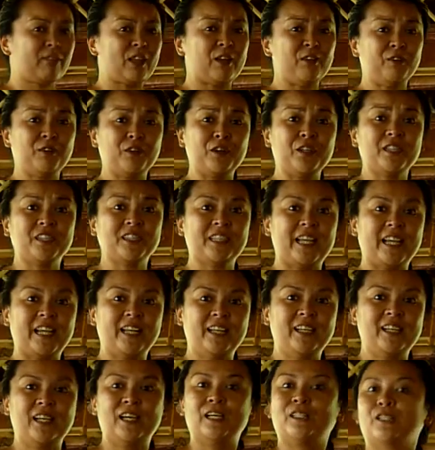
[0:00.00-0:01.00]
First
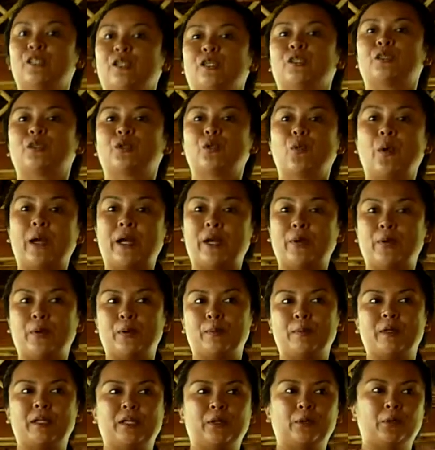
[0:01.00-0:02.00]
day, there were 20
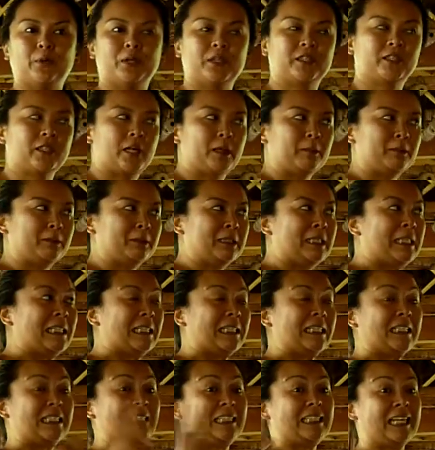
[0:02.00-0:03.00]
women in the workshop.
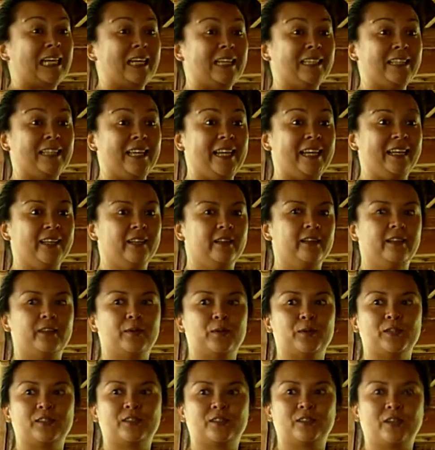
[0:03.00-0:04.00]
The second day, there
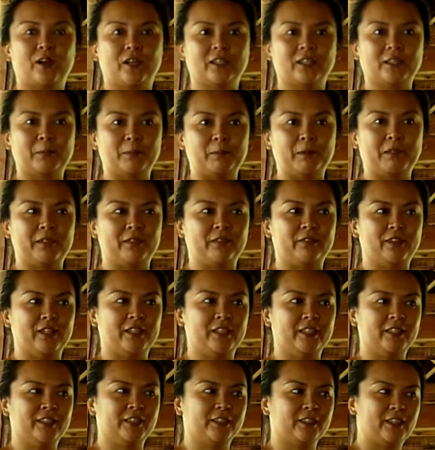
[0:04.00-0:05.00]
was gossip in the
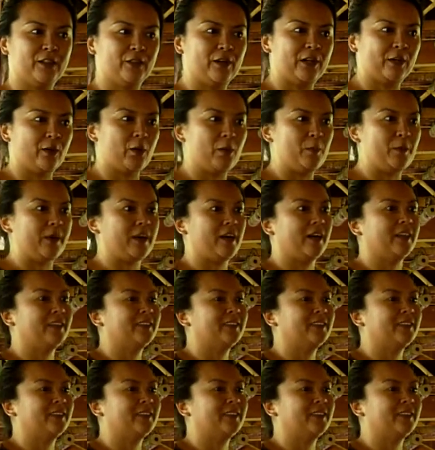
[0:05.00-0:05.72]
village. They were like, oh my God,